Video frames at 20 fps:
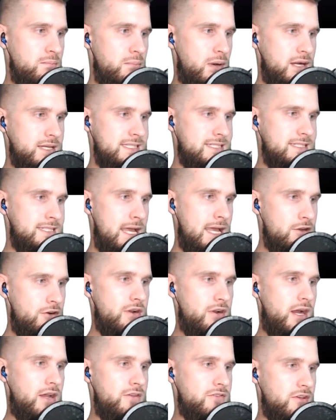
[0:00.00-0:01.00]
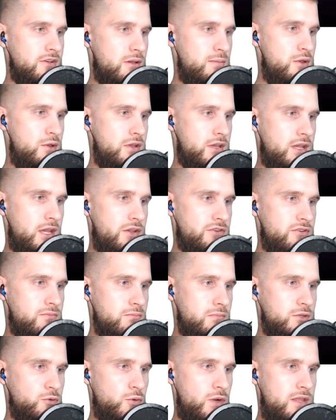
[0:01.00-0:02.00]
by standardizing
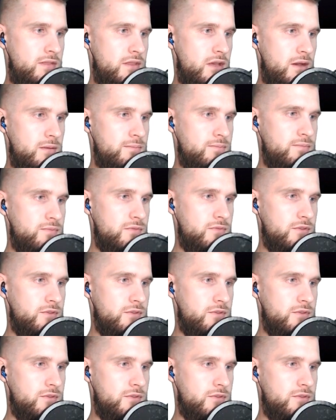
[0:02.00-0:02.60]
communication between them